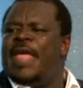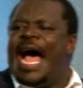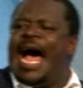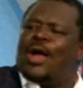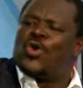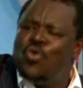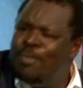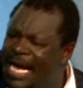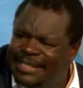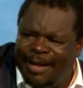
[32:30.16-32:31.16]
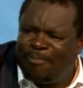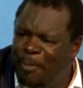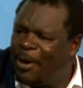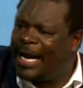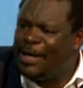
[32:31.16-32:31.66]
There are rumors that
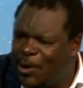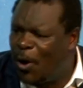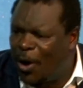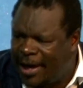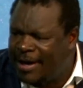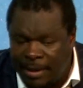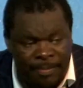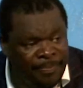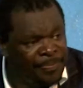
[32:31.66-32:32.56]
people can talk.